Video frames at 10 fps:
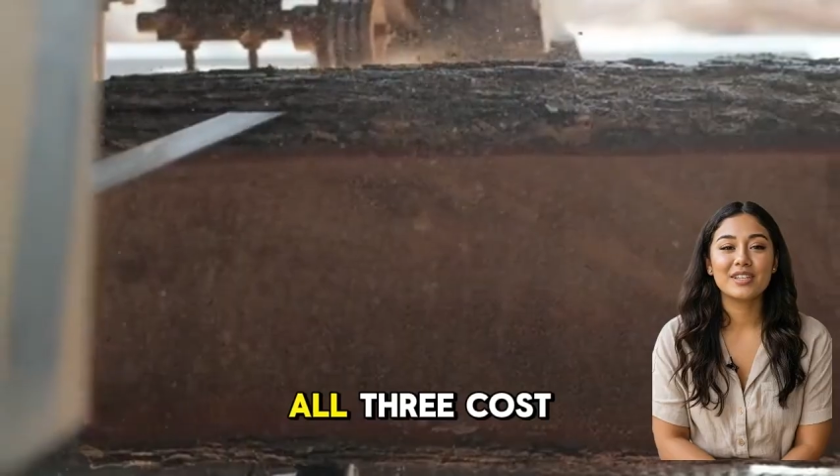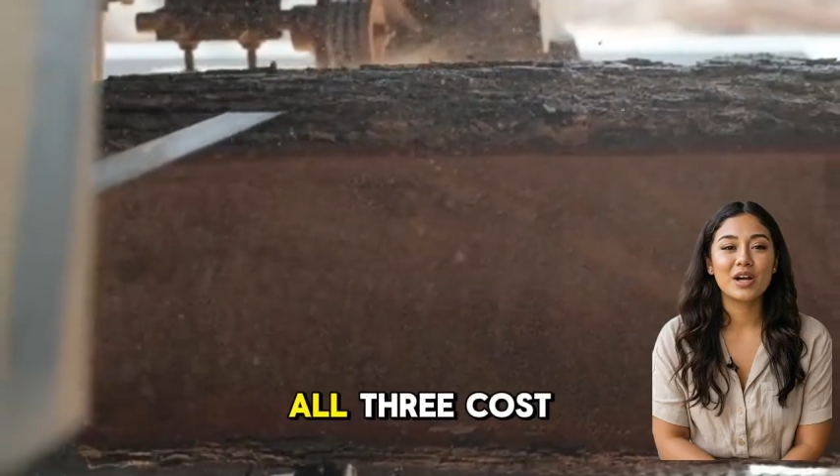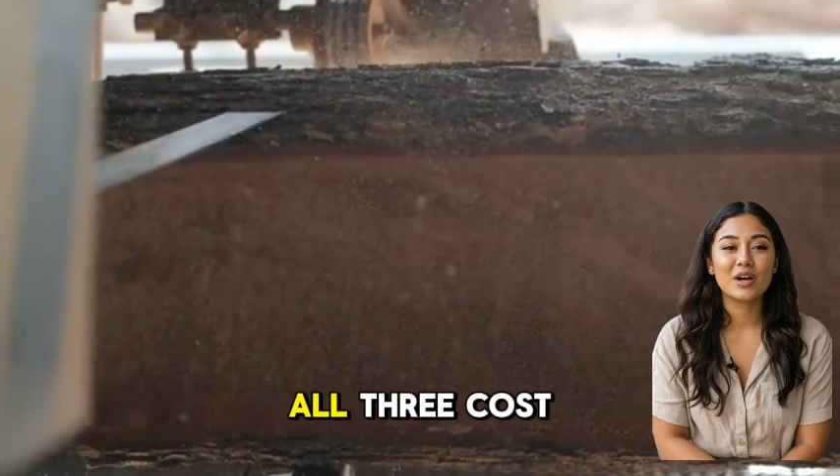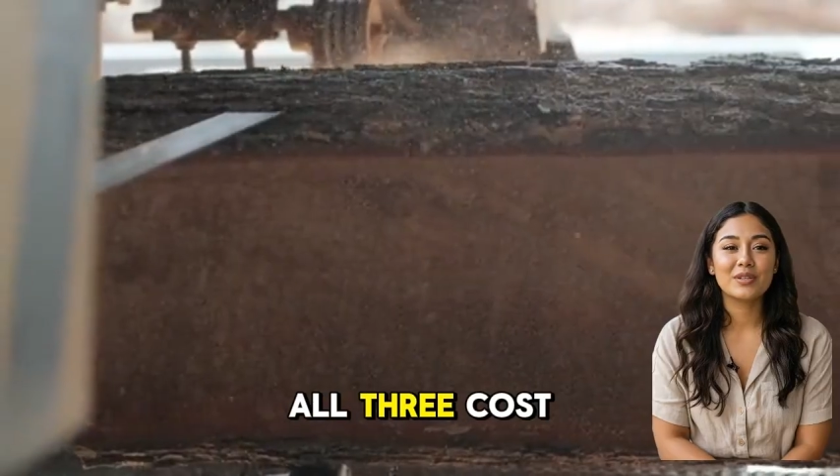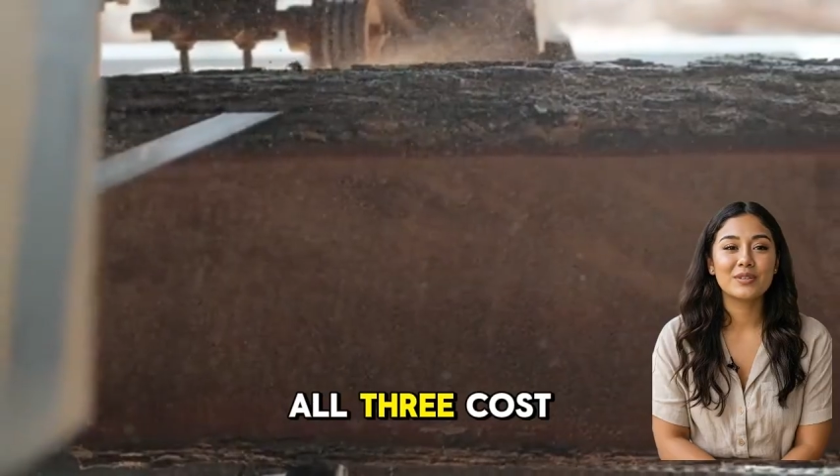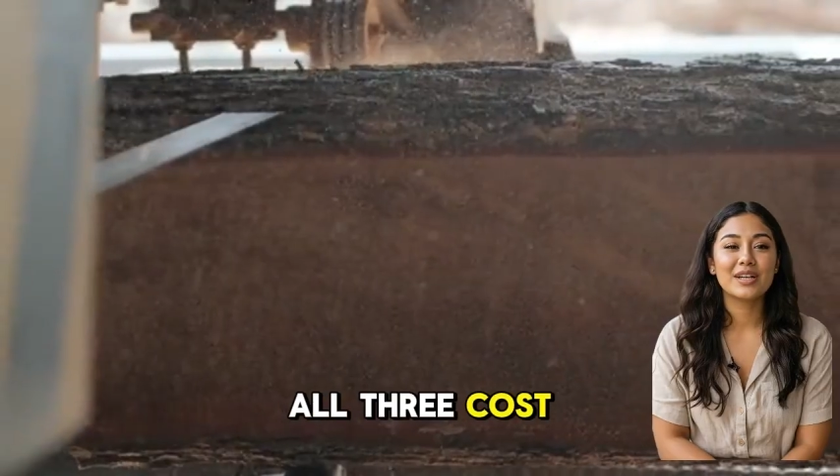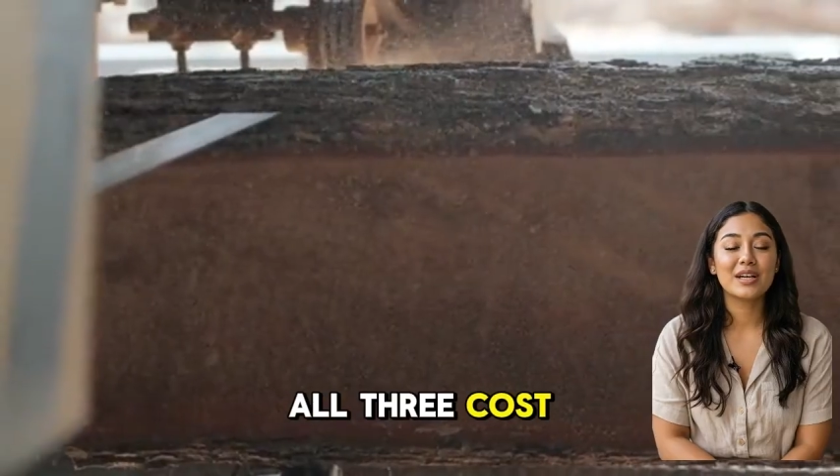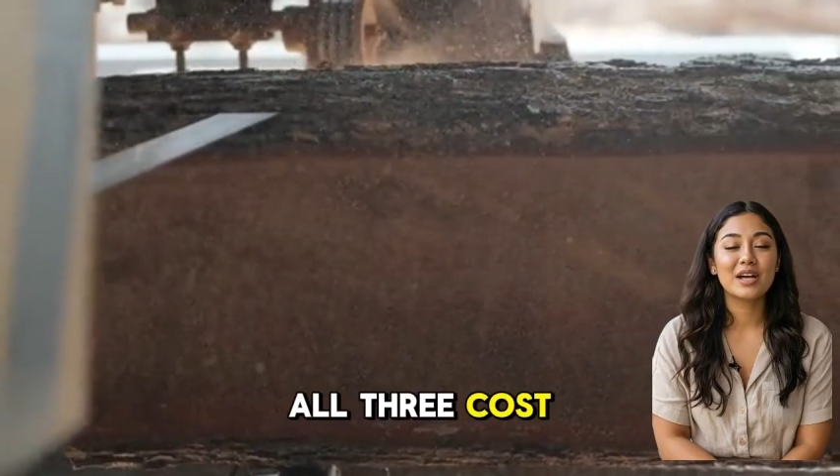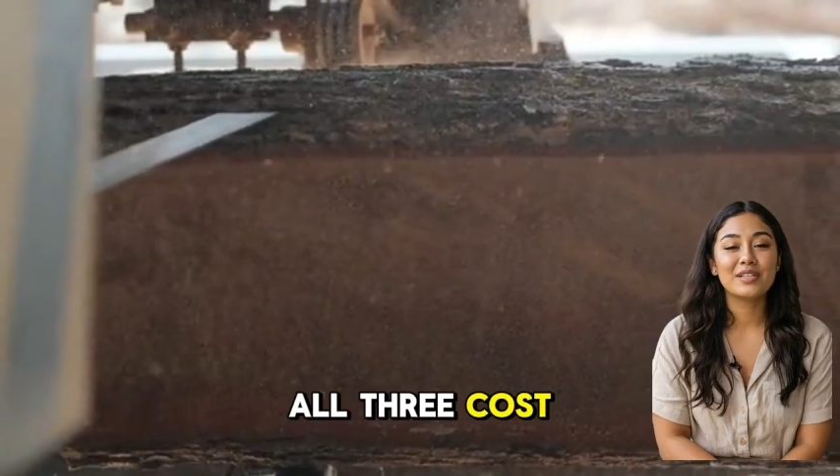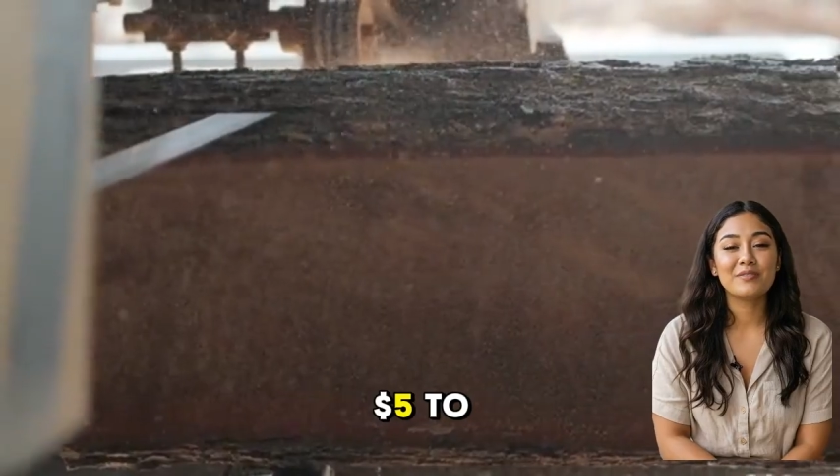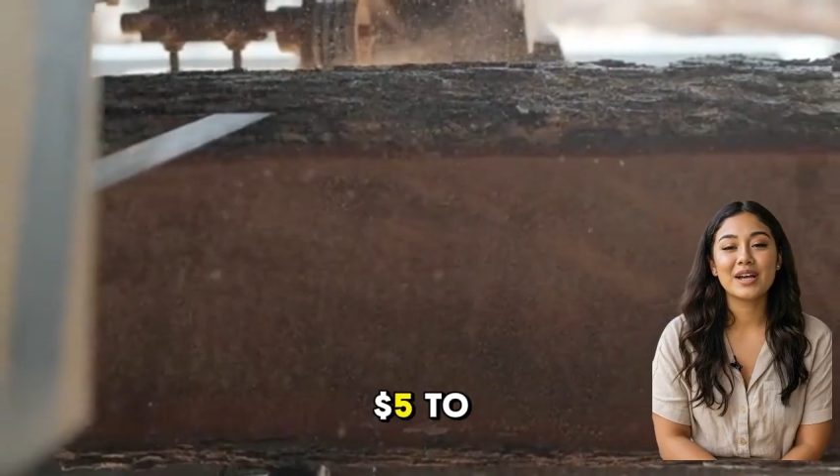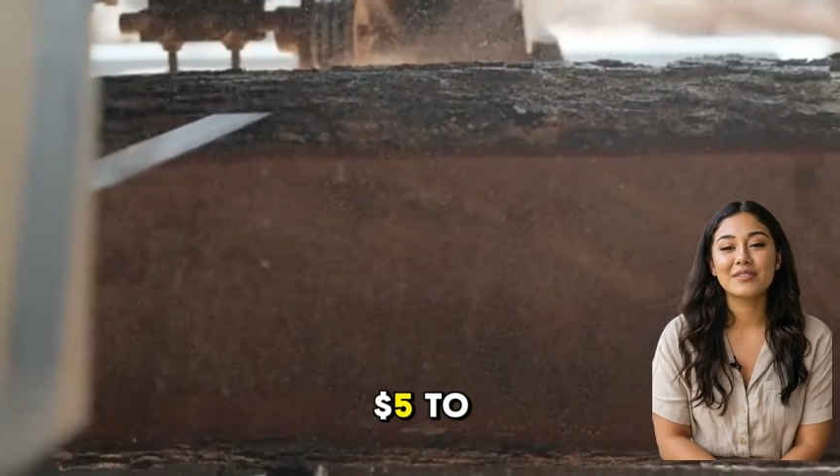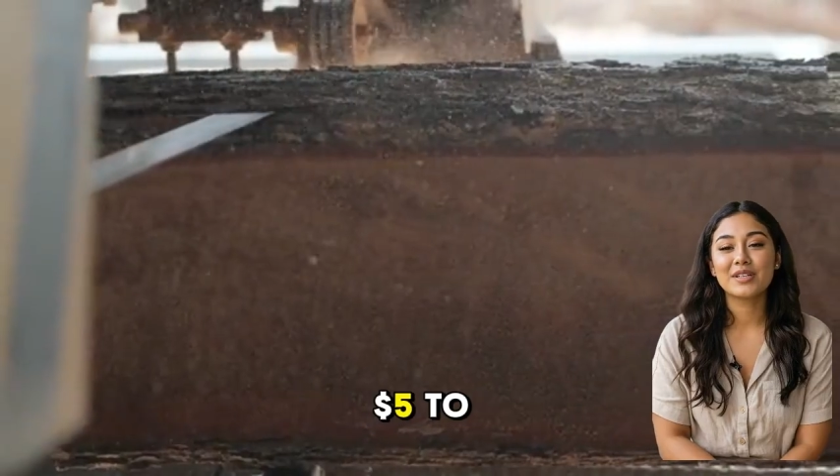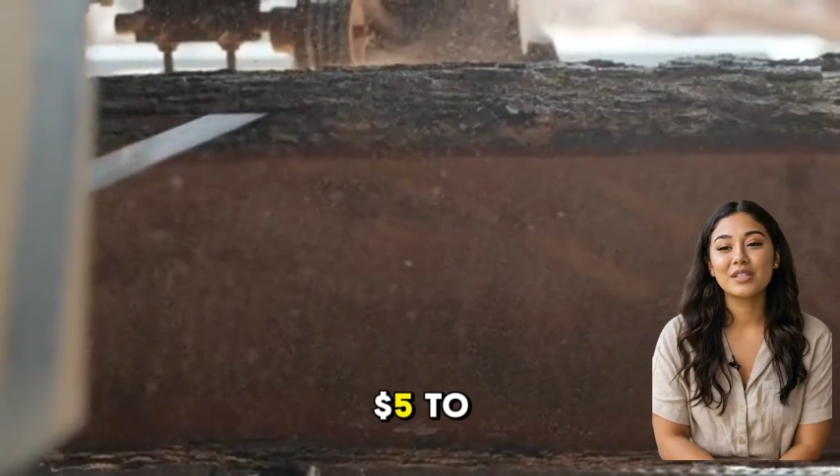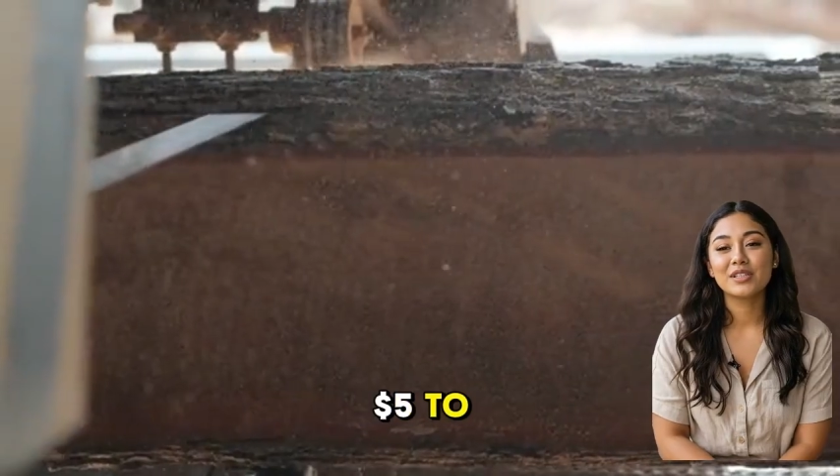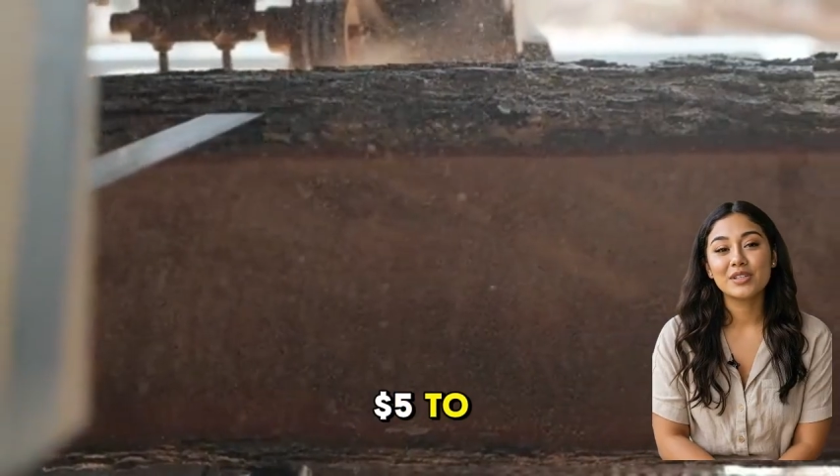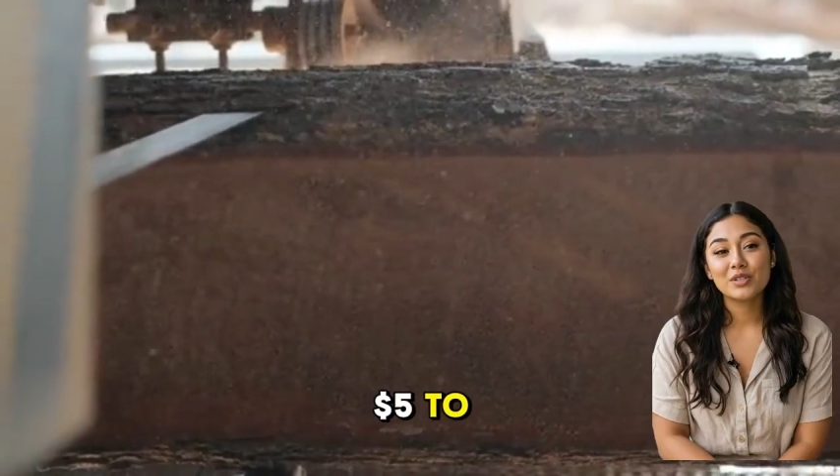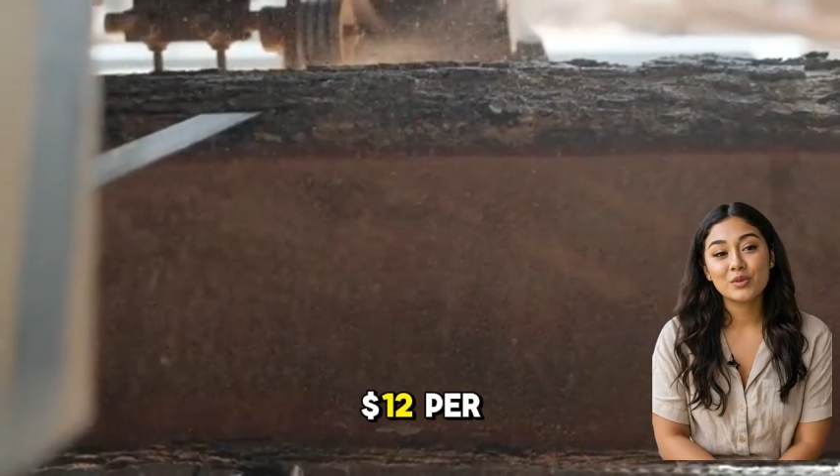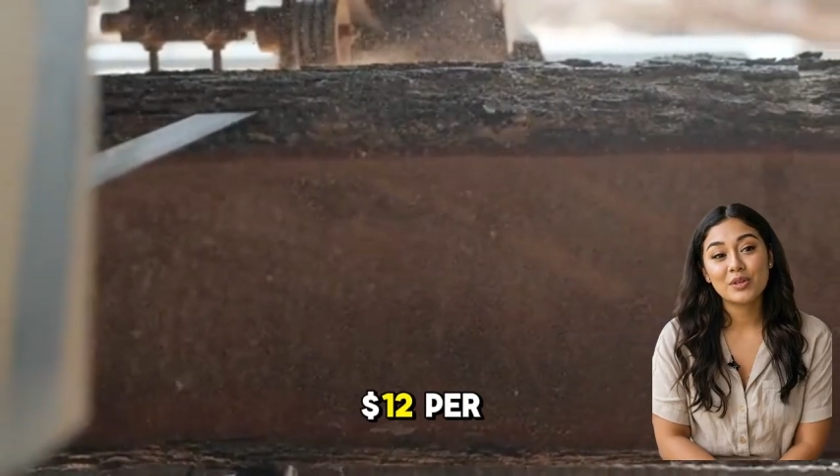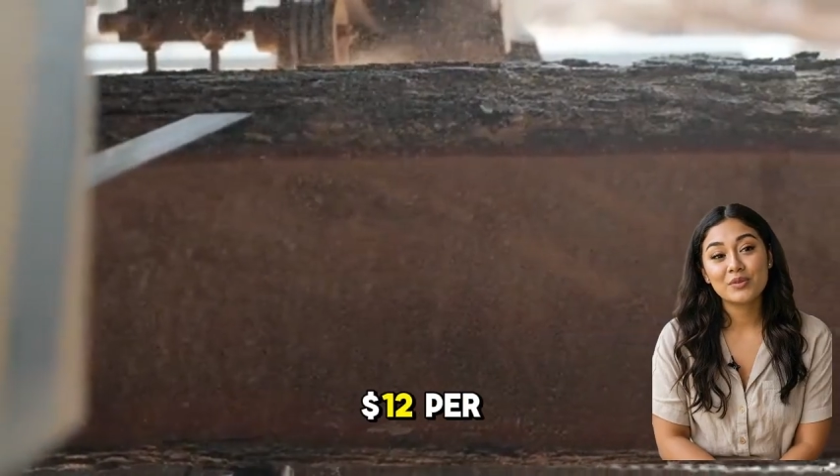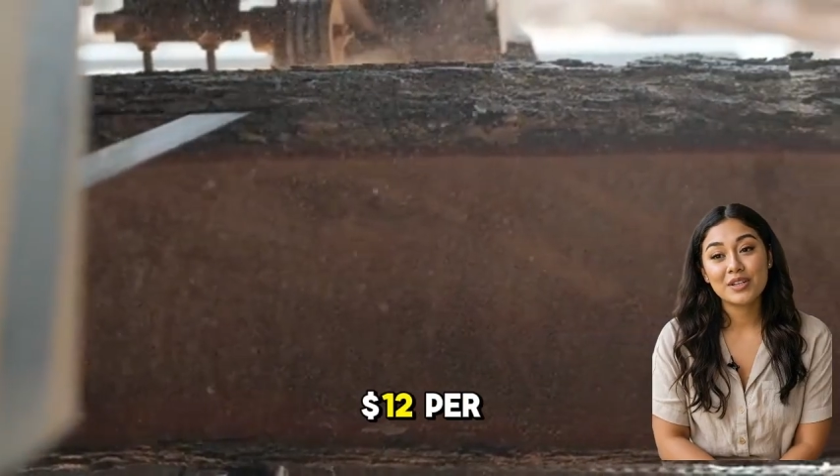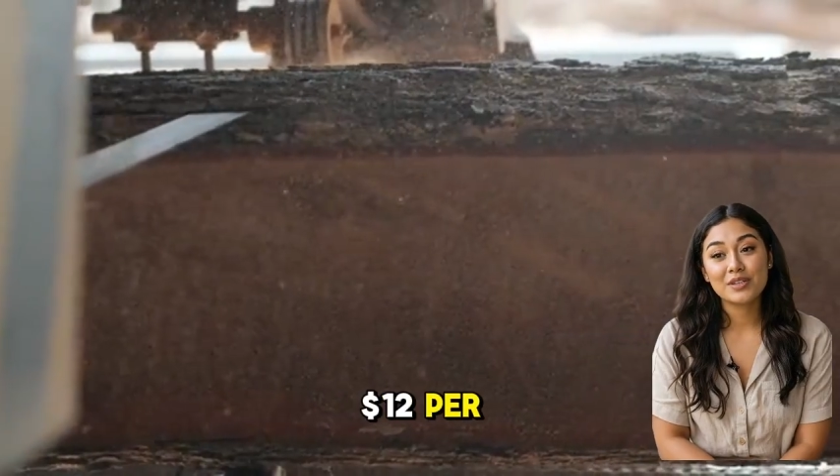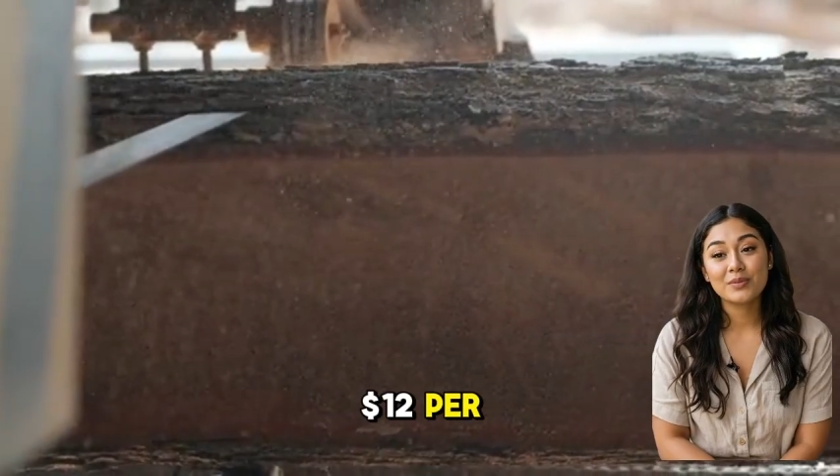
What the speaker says: All 3 cost $5 to $12